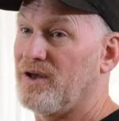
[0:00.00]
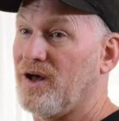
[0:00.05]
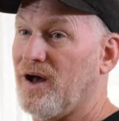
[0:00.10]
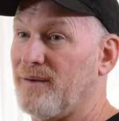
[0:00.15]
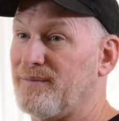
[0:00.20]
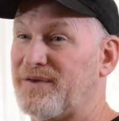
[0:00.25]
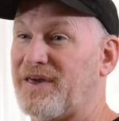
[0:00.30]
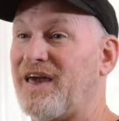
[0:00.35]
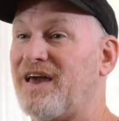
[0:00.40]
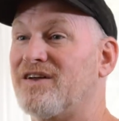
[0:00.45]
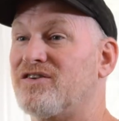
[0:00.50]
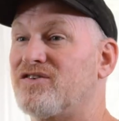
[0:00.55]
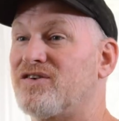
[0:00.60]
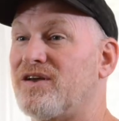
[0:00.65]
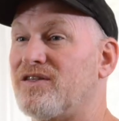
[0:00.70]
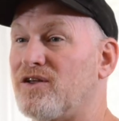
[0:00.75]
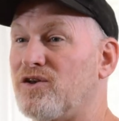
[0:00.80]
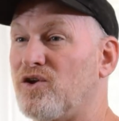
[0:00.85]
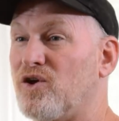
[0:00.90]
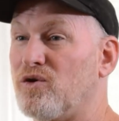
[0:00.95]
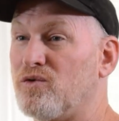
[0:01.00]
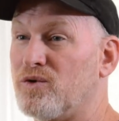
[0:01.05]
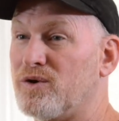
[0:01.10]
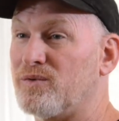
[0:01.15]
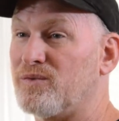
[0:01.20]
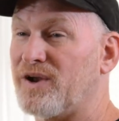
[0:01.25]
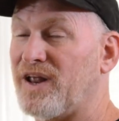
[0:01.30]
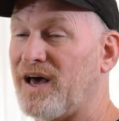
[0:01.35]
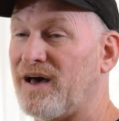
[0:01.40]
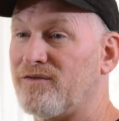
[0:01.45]
I can't say that no
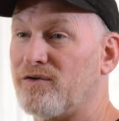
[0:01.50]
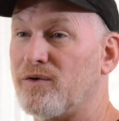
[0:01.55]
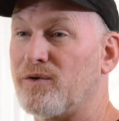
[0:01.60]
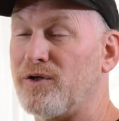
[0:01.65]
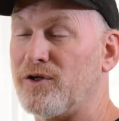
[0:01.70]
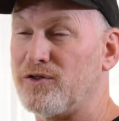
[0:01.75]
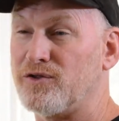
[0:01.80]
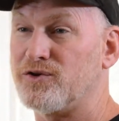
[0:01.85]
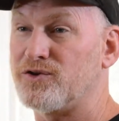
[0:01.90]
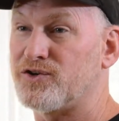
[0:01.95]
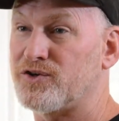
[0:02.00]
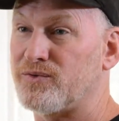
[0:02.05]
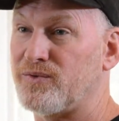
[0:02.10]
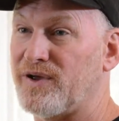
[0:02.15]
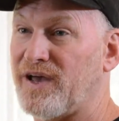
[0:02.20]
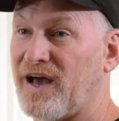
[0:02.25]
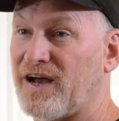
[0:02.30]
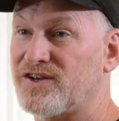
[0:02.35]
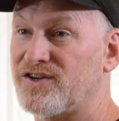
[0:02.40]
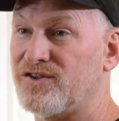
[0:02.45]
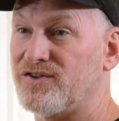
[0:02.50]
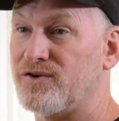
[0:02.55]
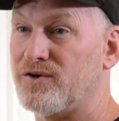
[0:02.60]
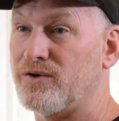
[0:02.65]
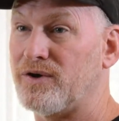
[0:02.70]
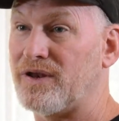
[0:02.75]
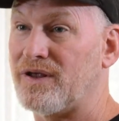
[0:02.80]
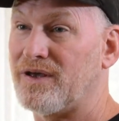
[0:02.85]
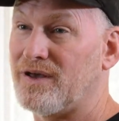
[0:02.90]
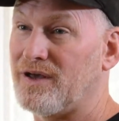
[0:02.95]
one would have an allergic reaction
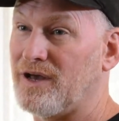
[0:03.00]
to it.